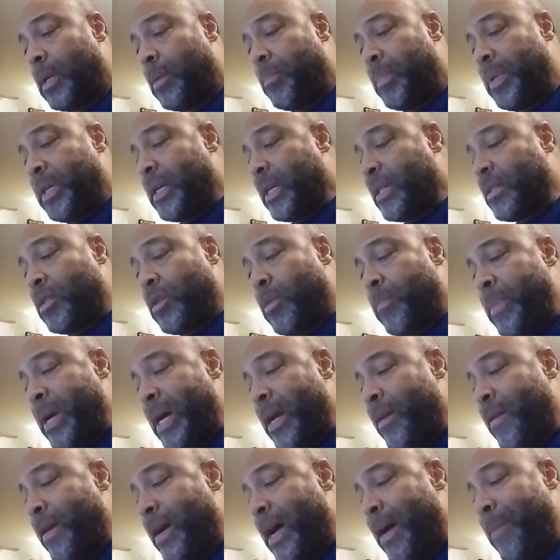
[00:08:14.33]
Because no
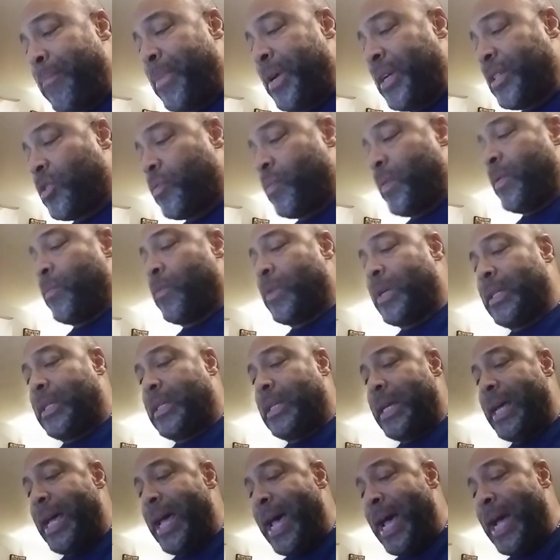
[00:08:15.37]
matter how much we want
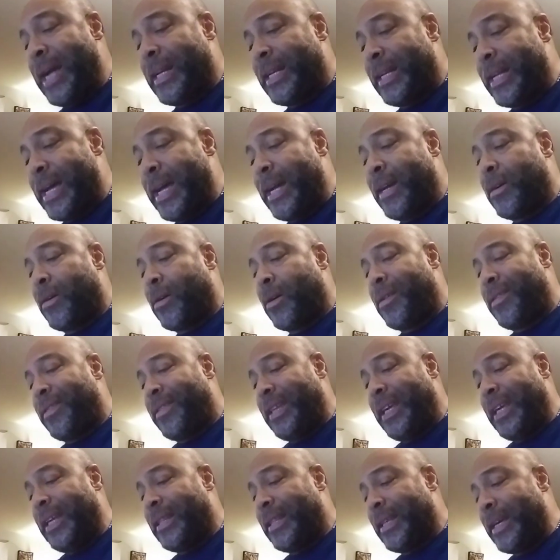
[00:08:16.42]
to act like or
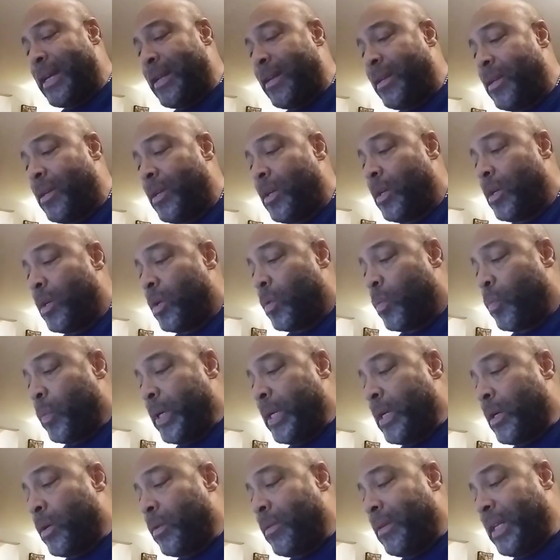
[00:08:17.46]
think that
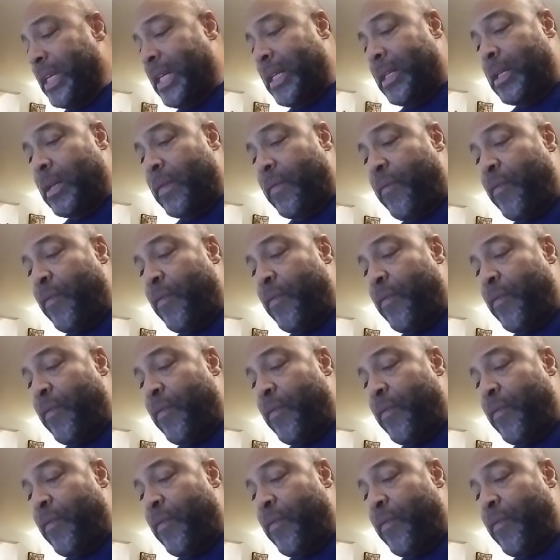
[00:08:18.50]
we don't need to